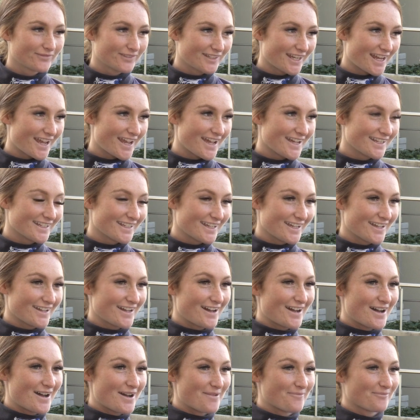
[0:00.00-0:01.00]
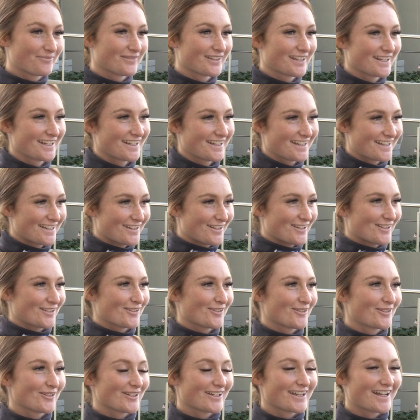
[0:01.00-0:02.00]
Yeah.
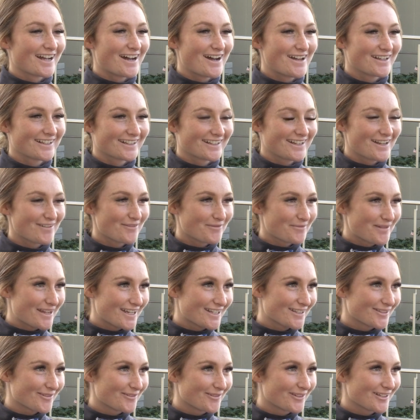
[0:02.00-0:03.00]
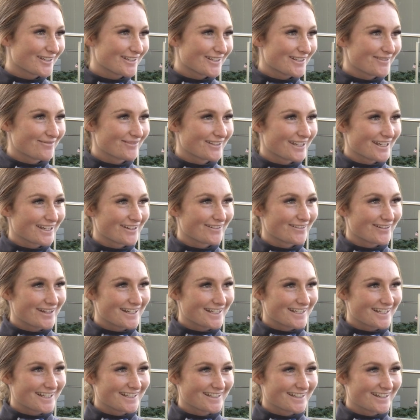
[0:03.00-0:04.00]
Sort of can't never be as good as them. They're
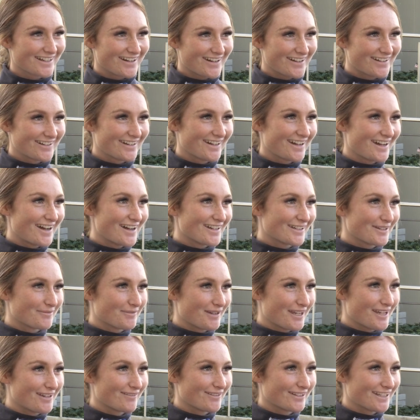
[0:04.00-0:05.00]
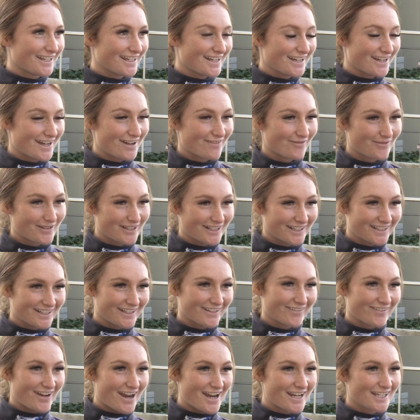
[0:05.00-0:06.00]
always, you know, hard to beat when you have one in
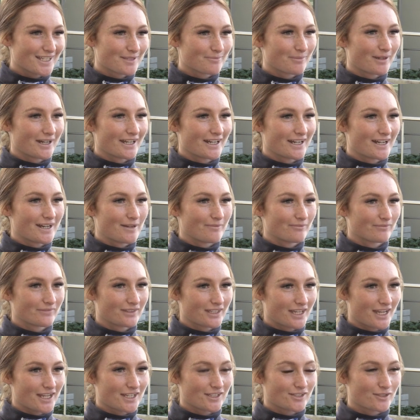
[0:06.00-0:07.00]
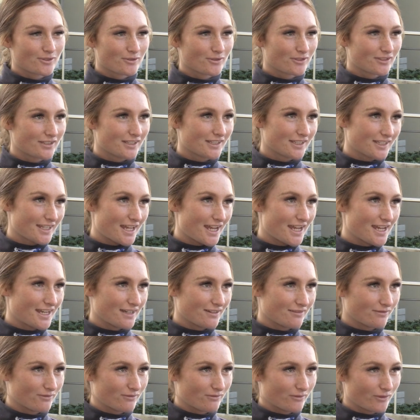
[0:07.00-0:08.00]
your race. But, it's good to see,
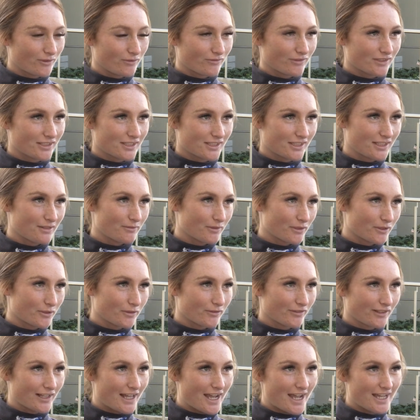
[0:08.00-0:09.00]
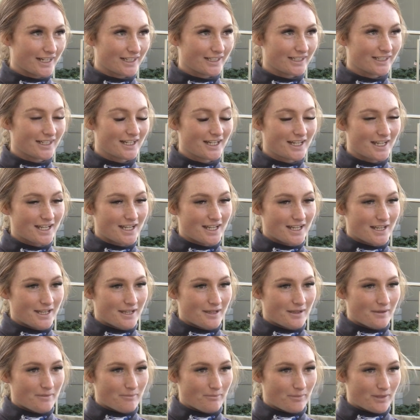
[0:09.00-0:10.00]
and obviously we're all related.
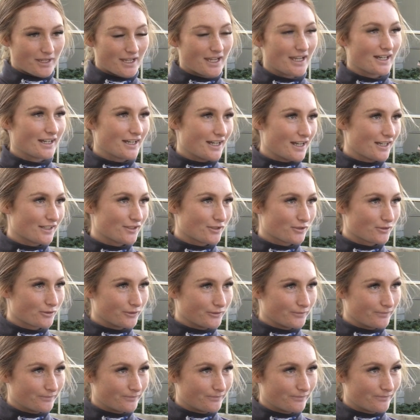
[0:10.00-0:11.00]
But, yeah, no, it's good.